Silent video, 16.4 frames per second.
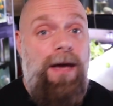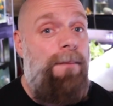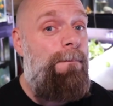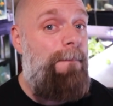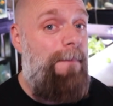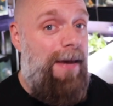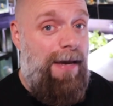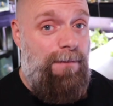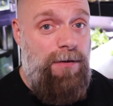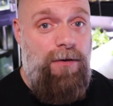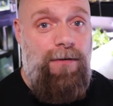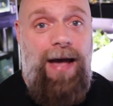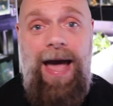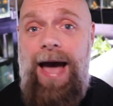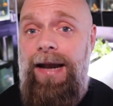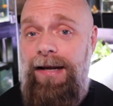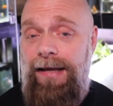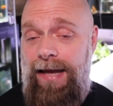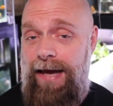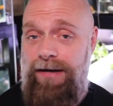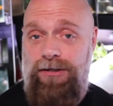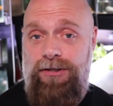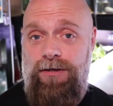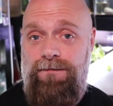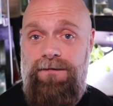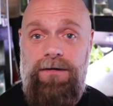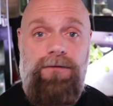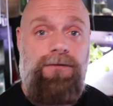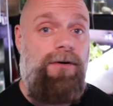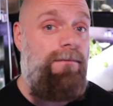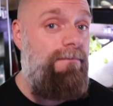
maybe you add a canister filter,